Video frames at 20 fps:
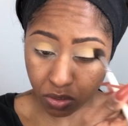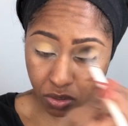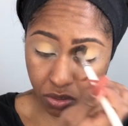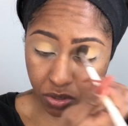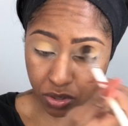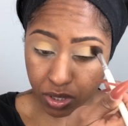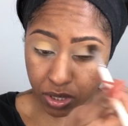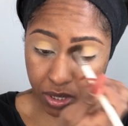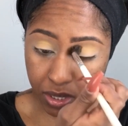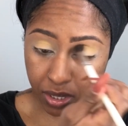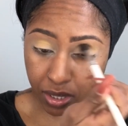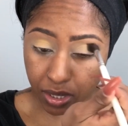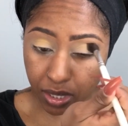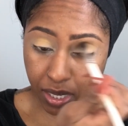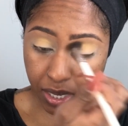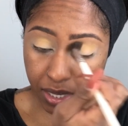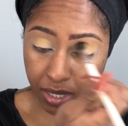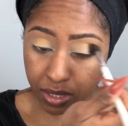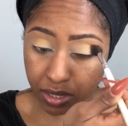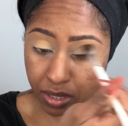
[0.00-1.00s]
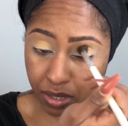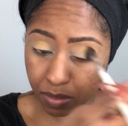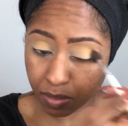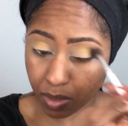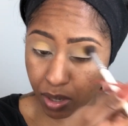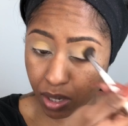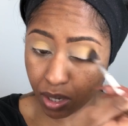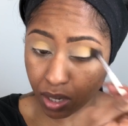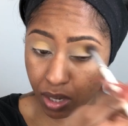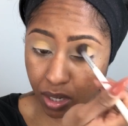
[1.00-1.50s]
creasy lines in my
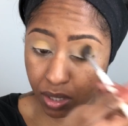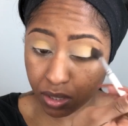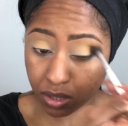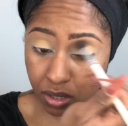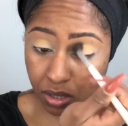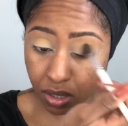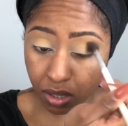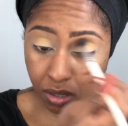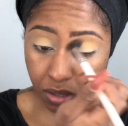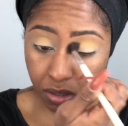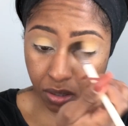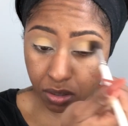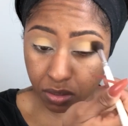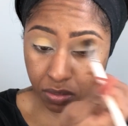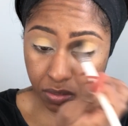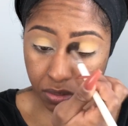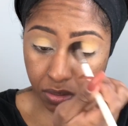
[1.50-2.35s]
eyeshadow.